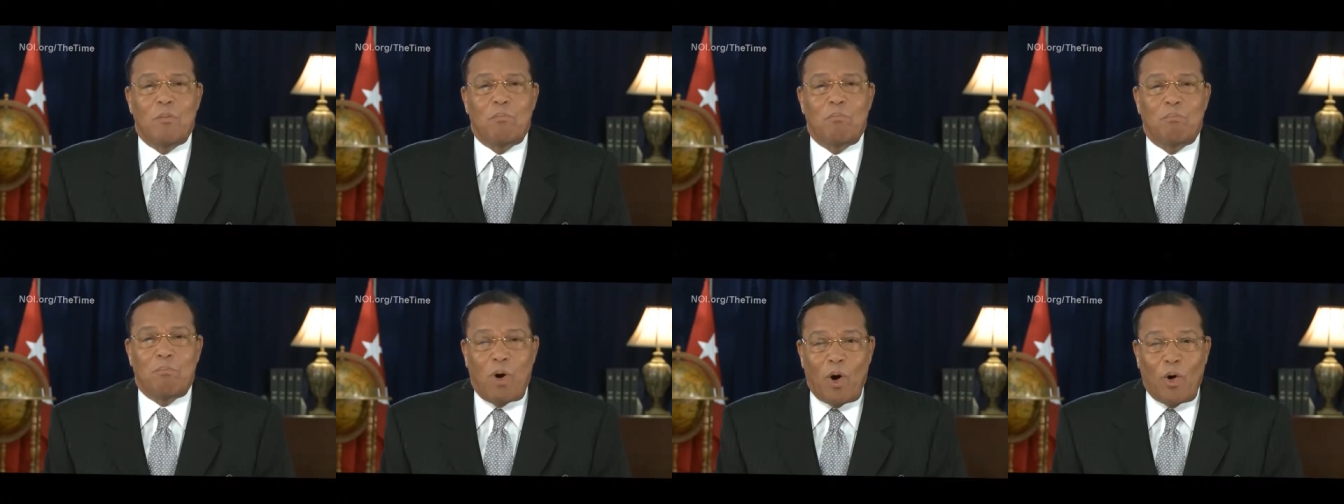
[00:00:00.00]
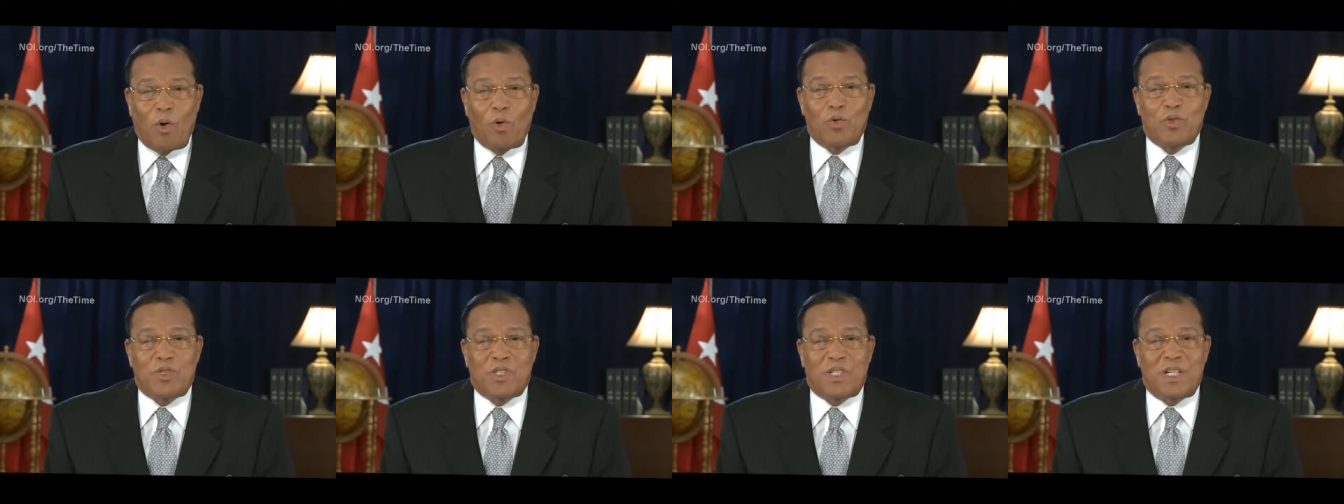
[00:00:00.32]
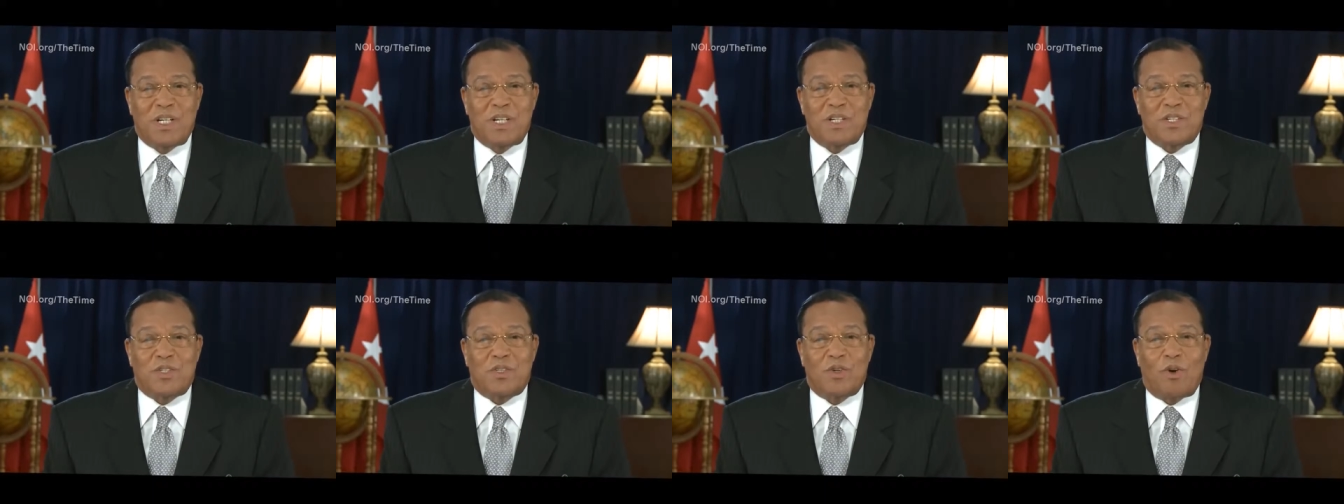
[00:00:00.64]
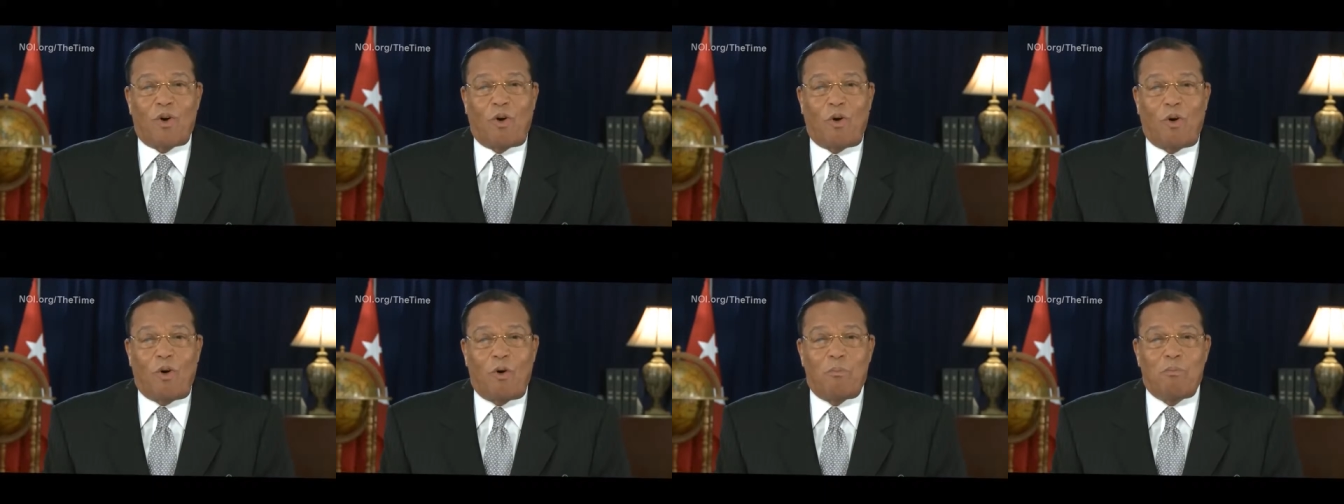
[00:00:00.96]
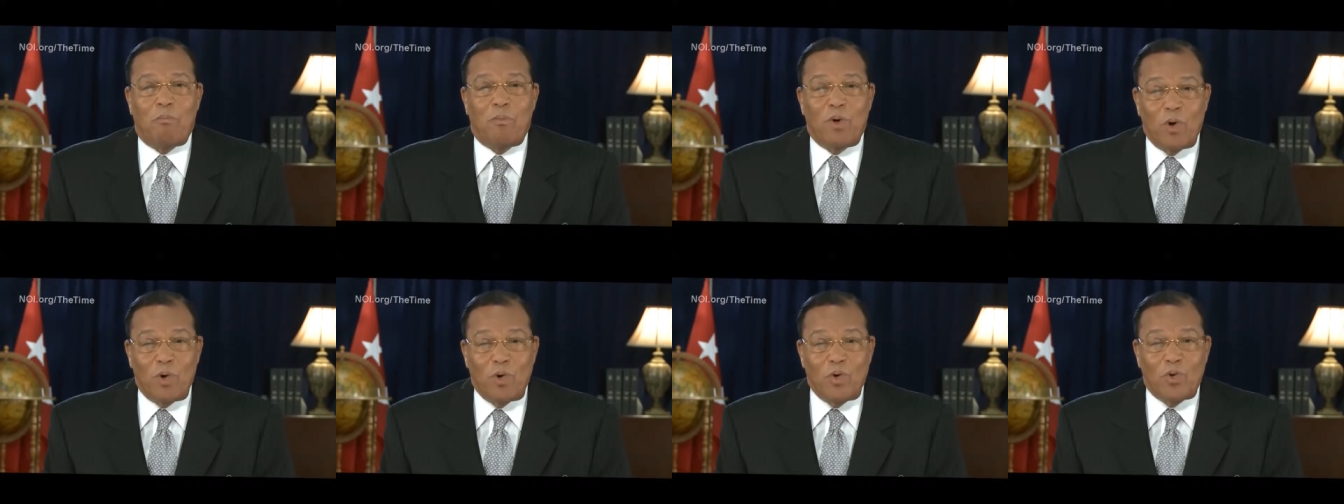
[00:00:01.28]
Moses, or
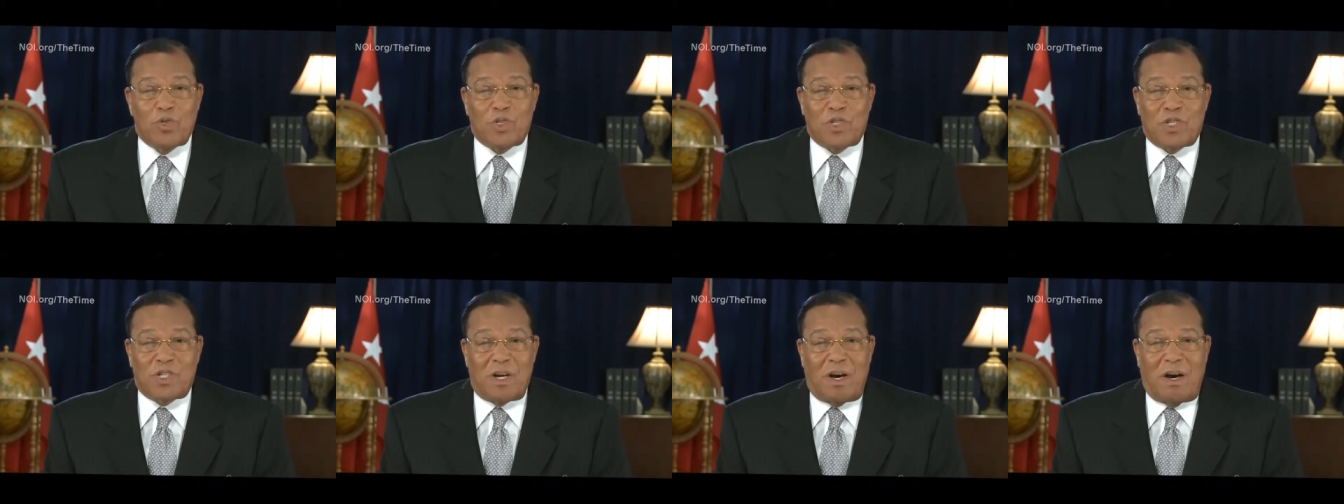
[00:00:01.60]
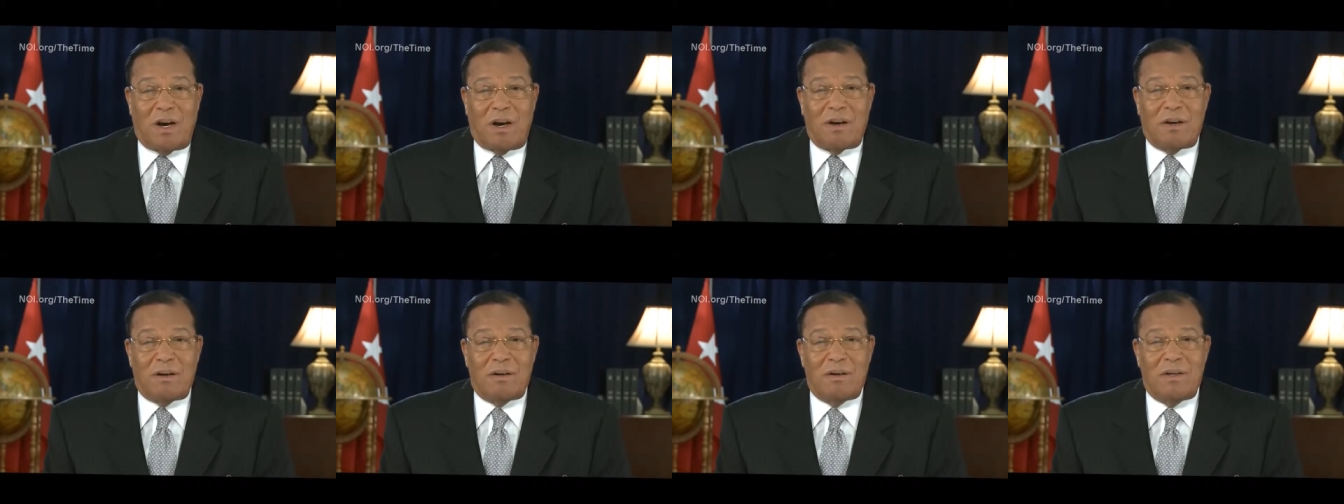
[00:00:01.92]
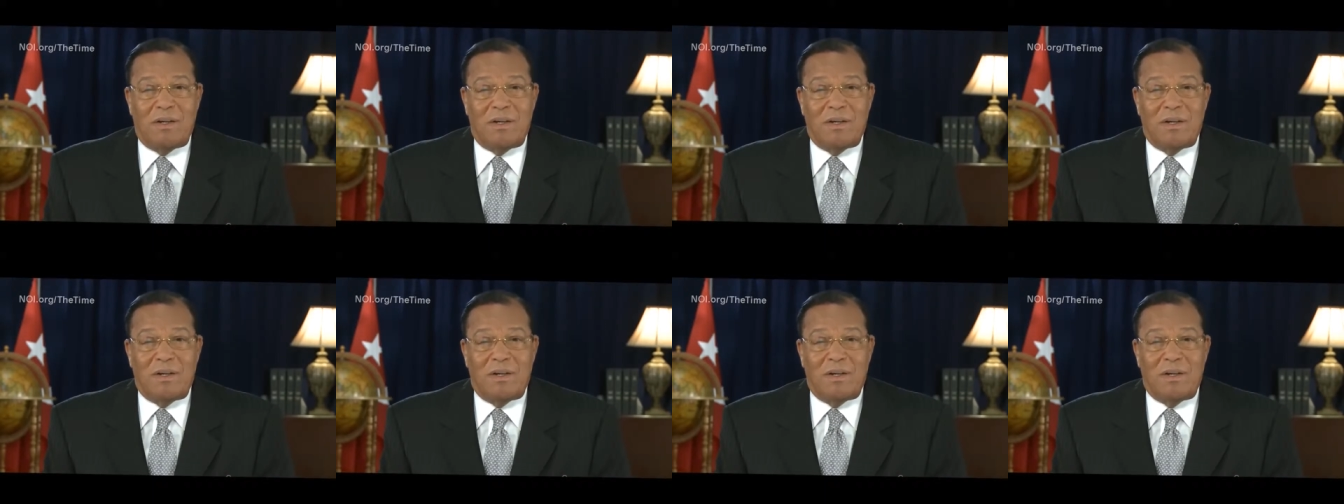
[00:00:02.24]
Musa.